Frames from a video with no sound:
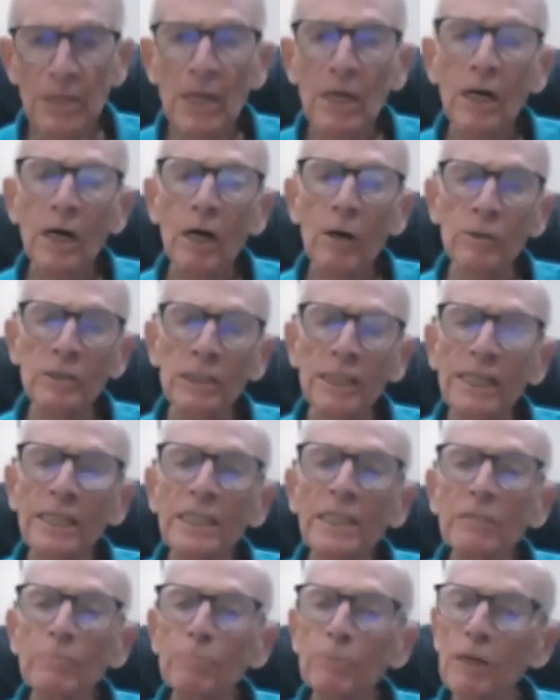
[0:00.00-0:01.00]
Our
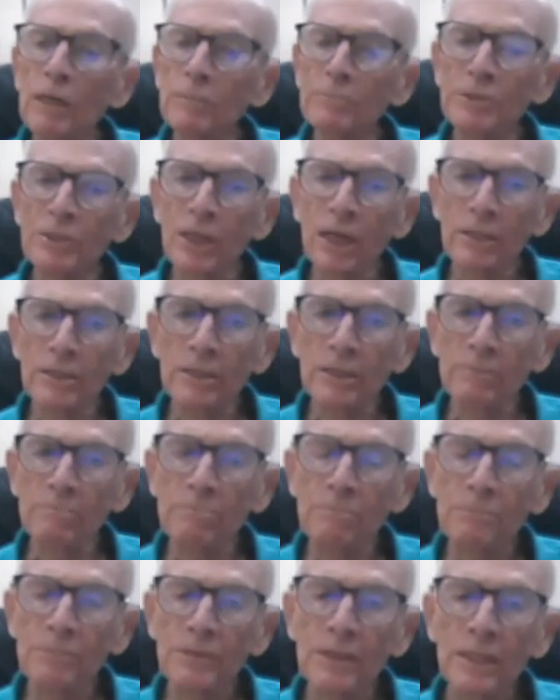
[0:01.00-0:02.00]
Lady of Prompt
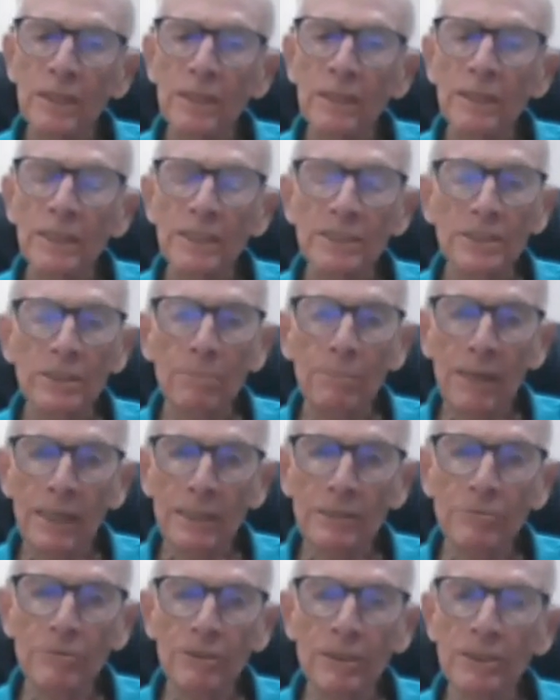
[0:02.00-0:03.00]
is the
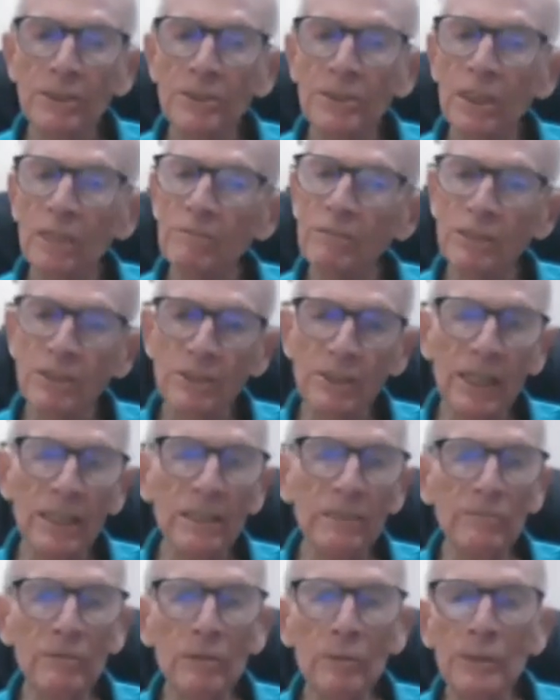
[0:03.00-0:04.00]
patroness of the state
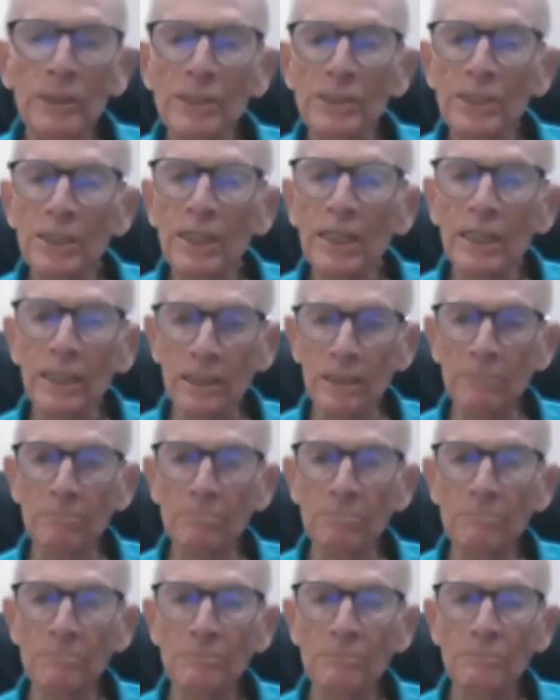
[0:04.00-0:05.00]
of Louisiana
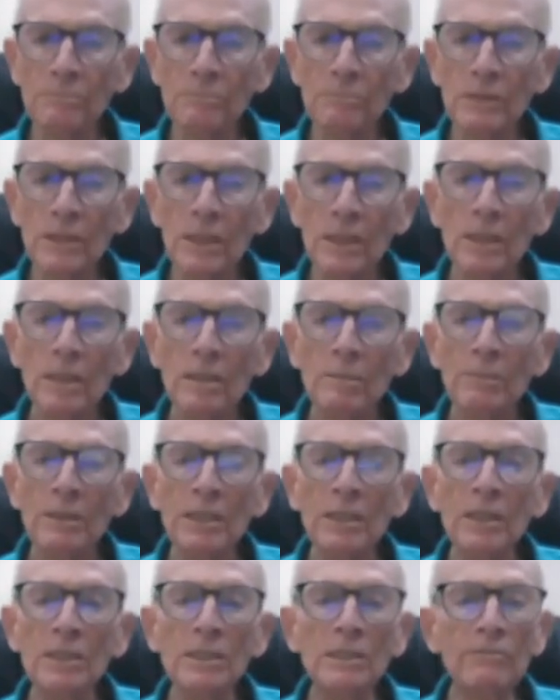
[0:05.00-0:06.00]

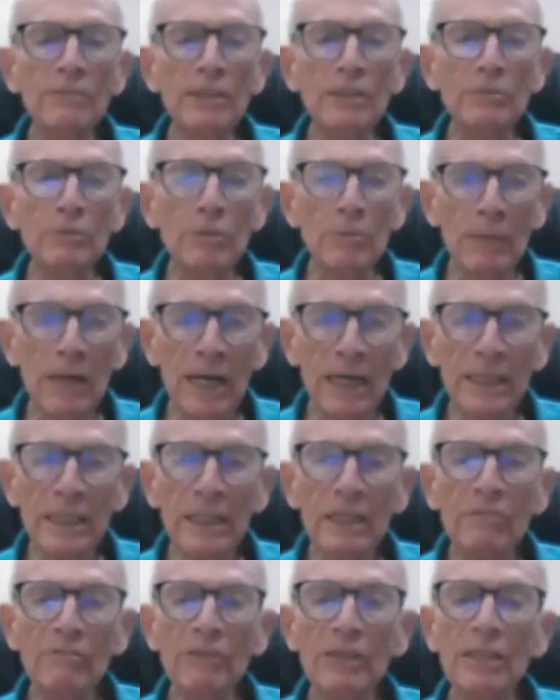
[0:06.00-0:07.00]
because of a dramatic
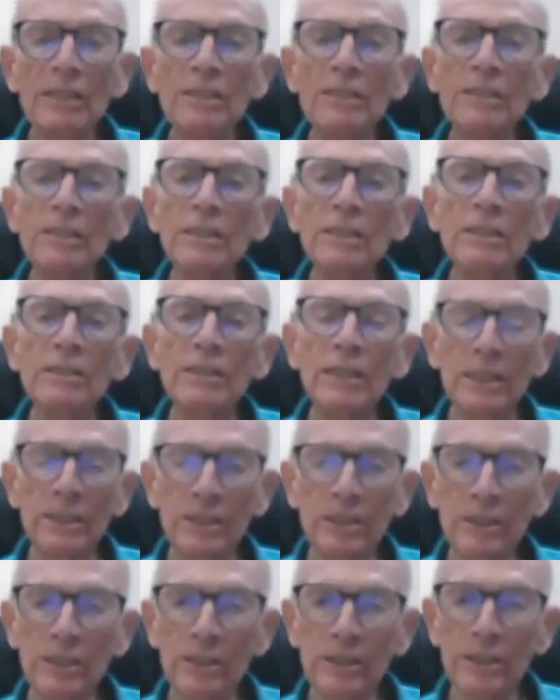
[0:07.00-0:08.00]
event that
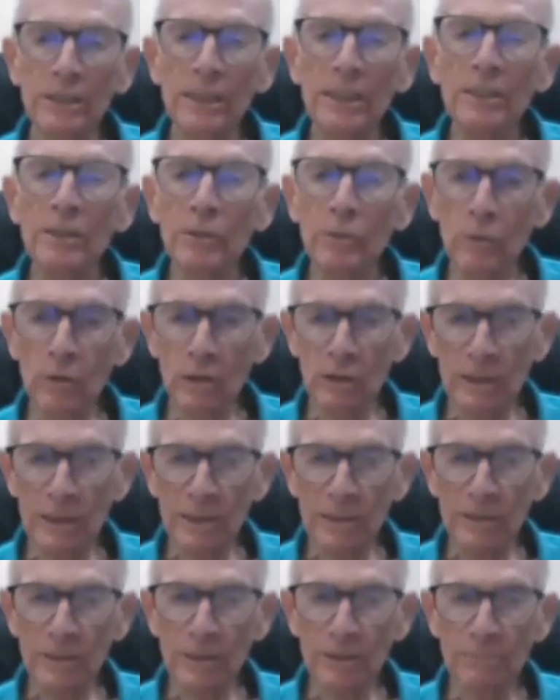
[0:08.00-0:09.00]
occurred in New
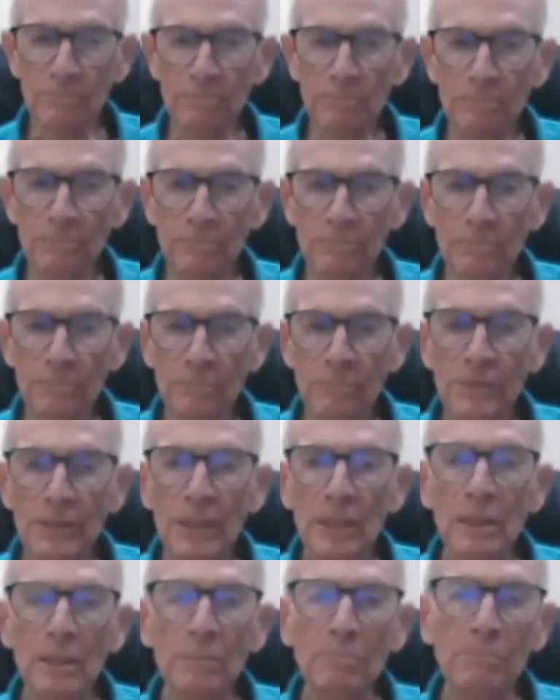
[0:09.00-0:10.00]
Orleans.
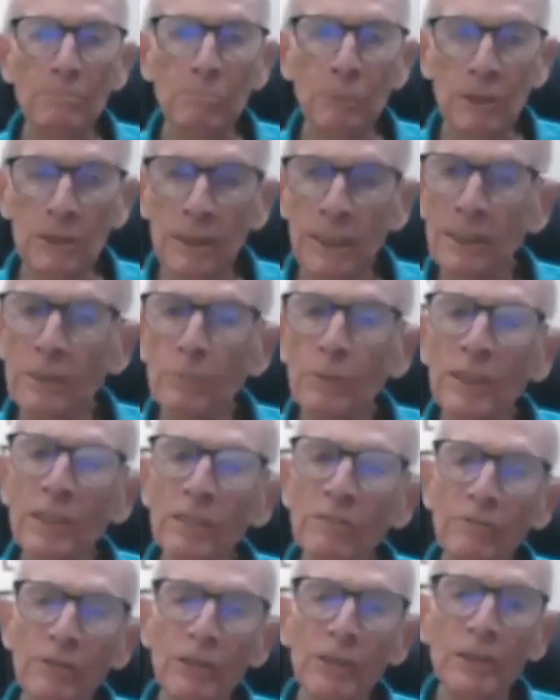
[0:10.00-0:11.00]
But lest we
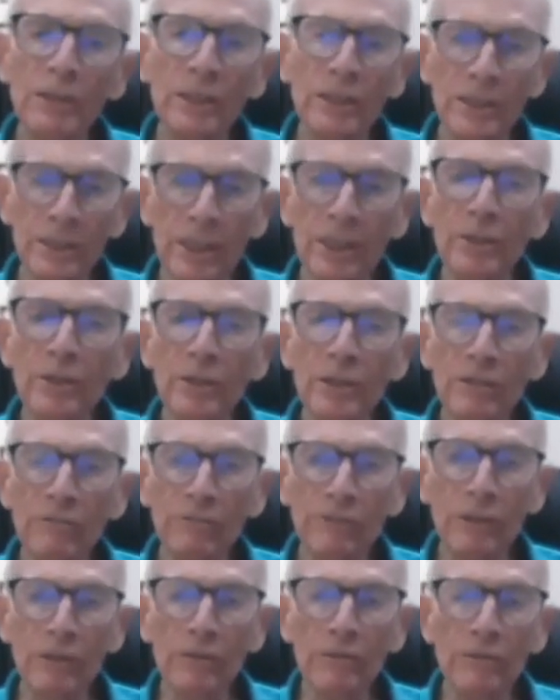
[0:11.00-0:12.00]
continue
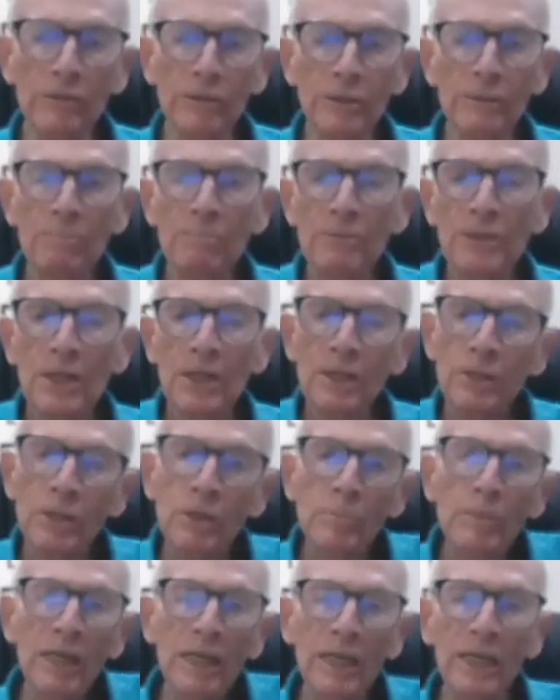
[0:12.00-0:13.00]
confused, you
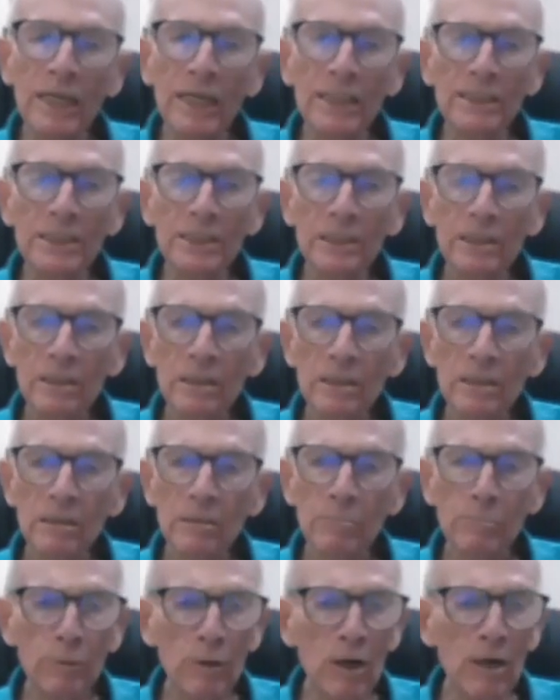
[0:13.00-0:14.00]
may ask,
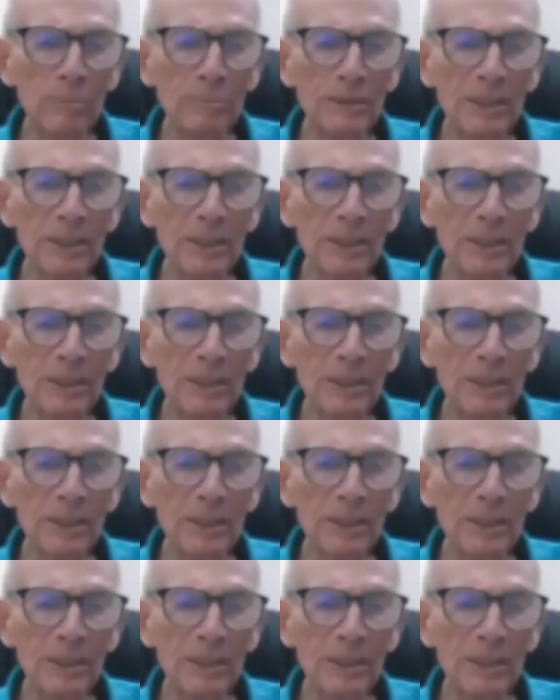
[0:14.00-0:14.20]
prompt